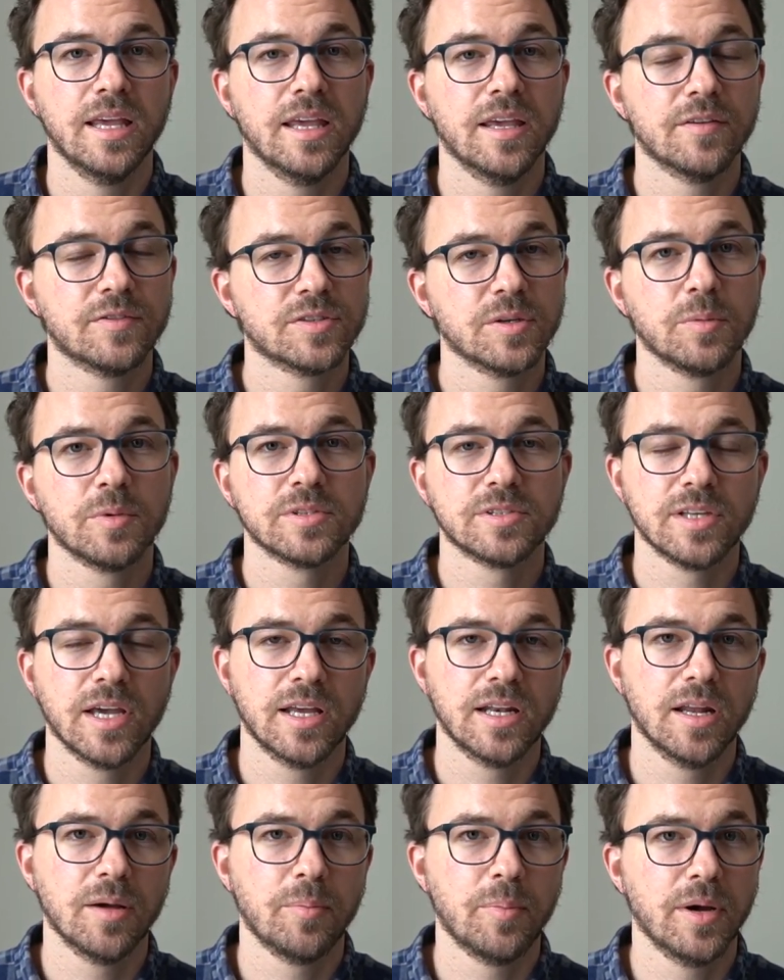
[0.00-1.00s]
If someone
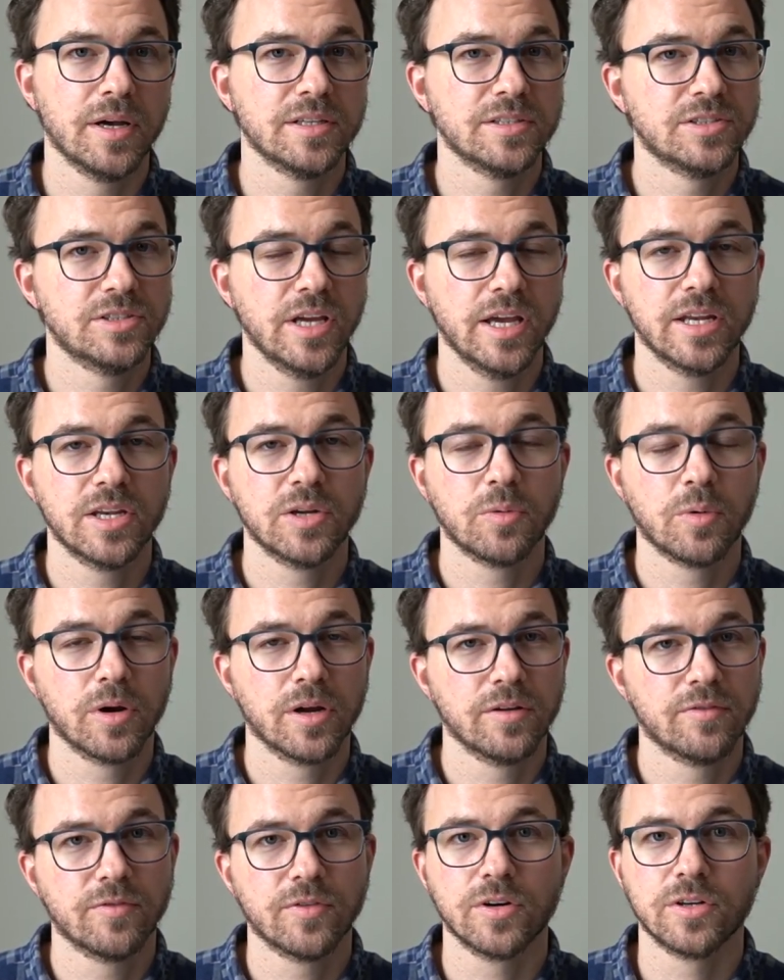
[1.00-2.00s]
signed up on
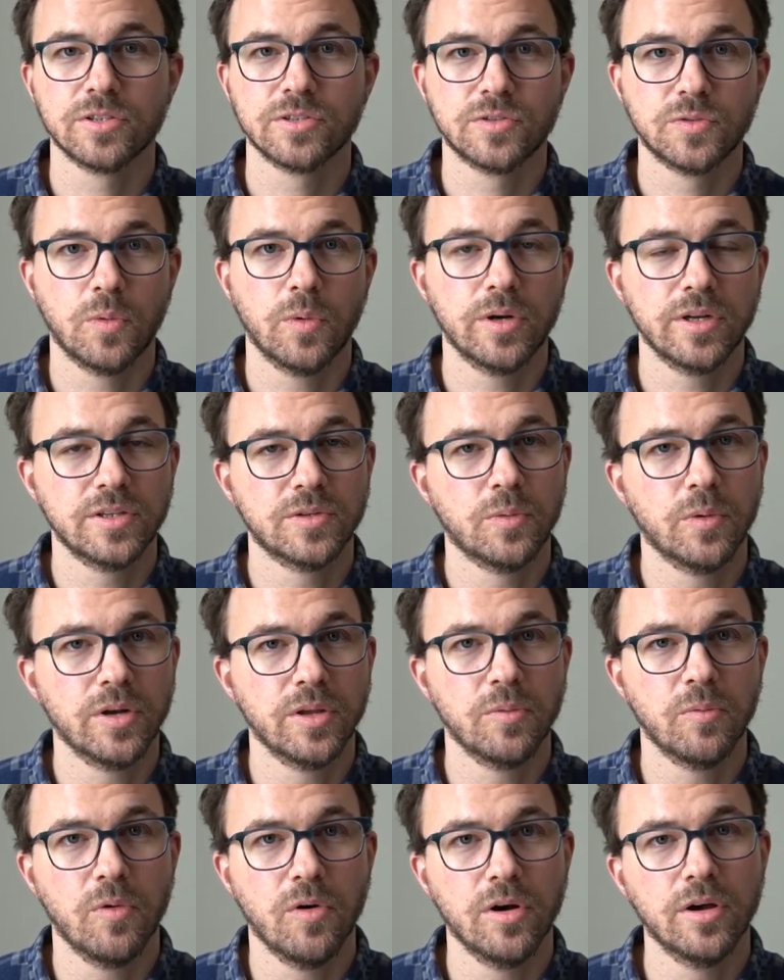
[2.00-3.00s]
January first, twenty
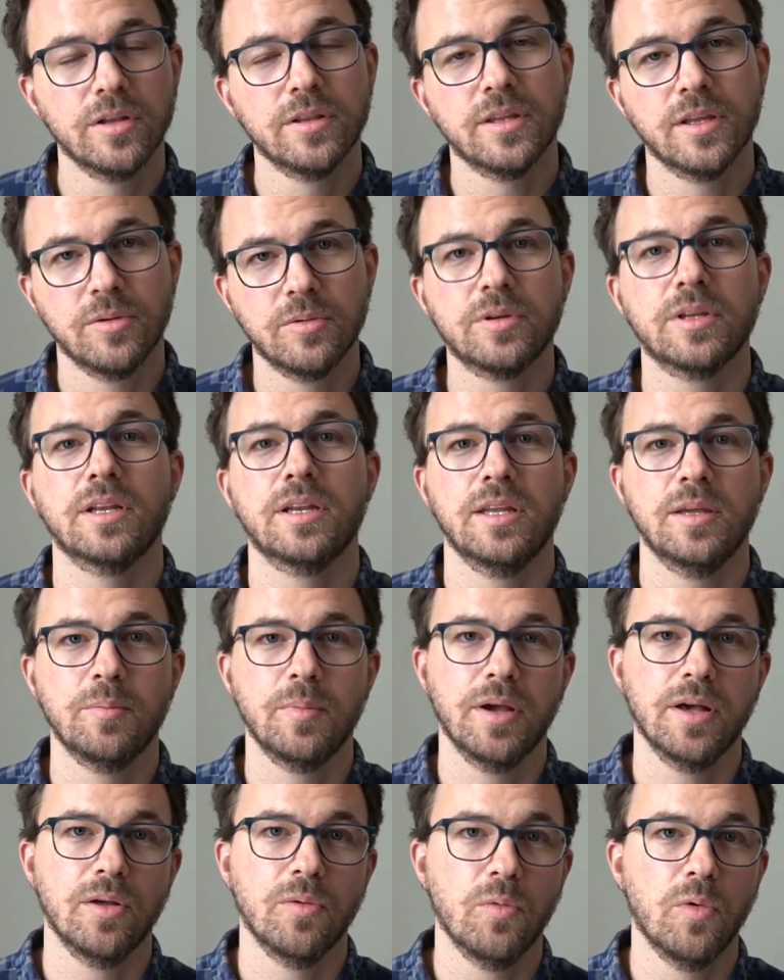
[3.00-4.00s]
twenty-one, they would get
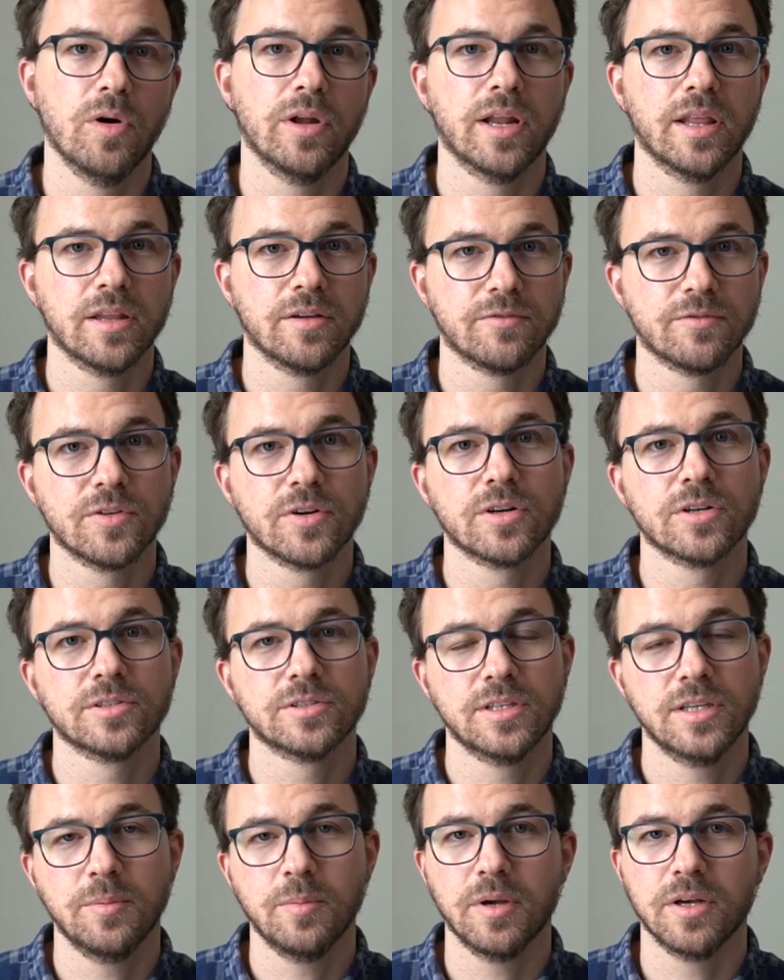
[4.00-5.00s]
email one on the
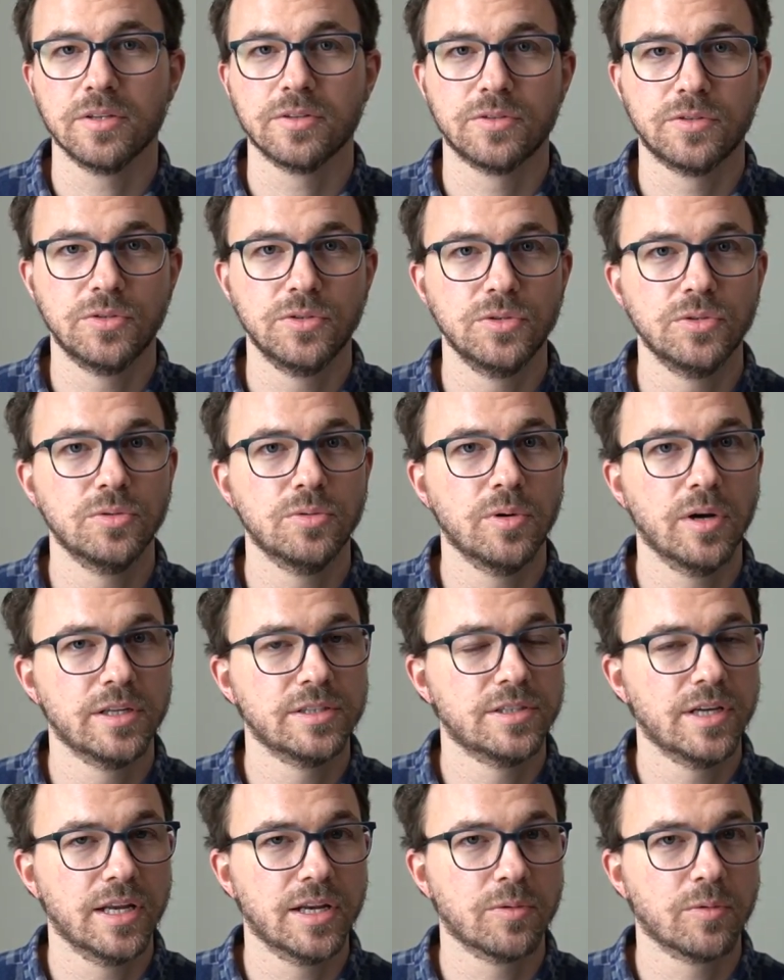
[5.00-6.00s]
first, email two on
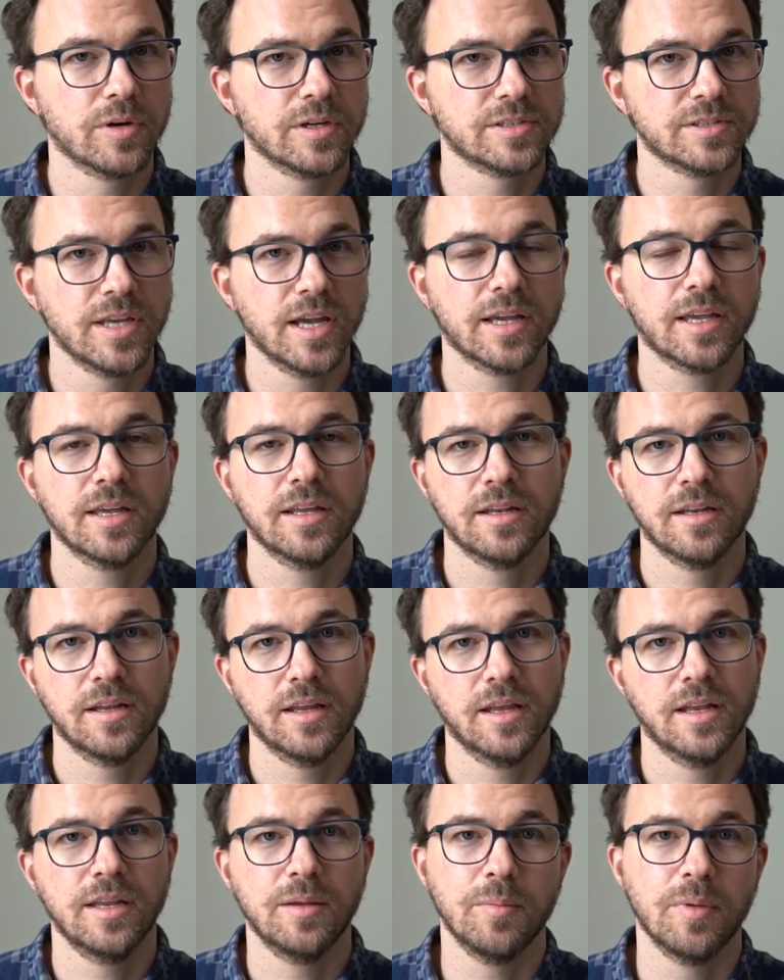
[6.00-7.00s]
January second,
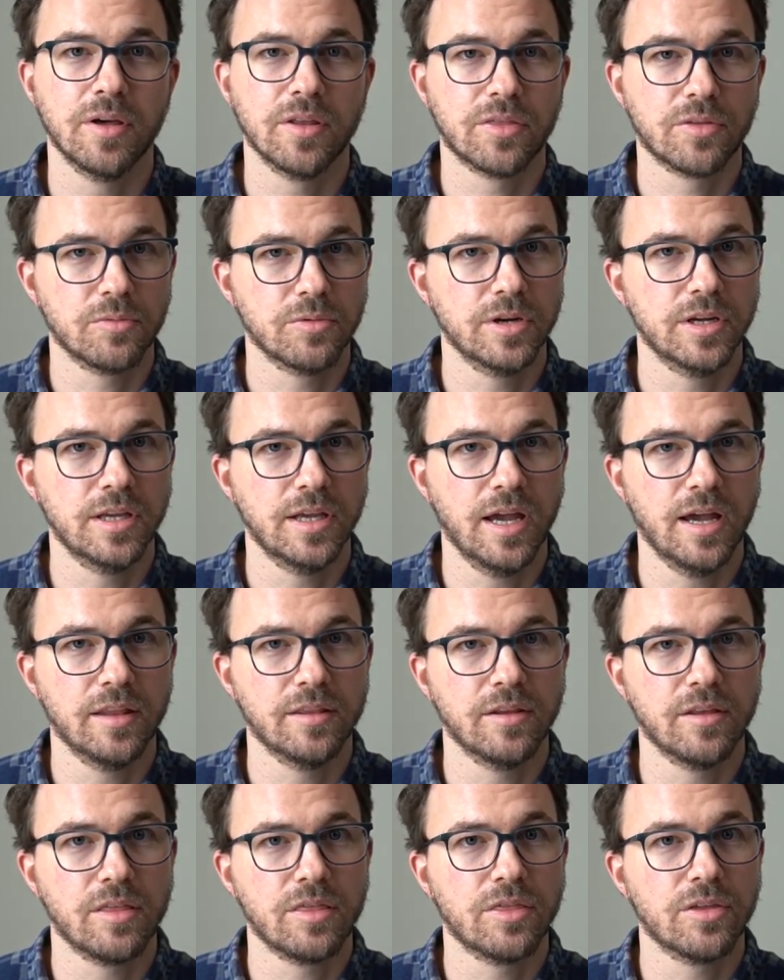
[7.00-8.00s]
and email three
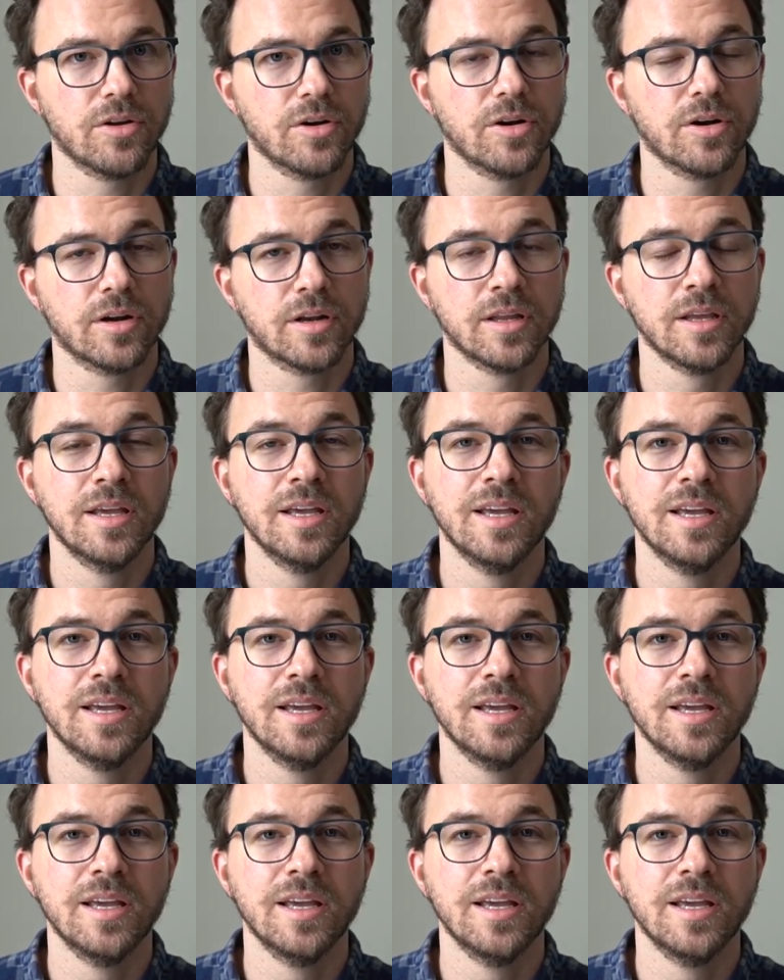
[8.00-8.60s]
on the third.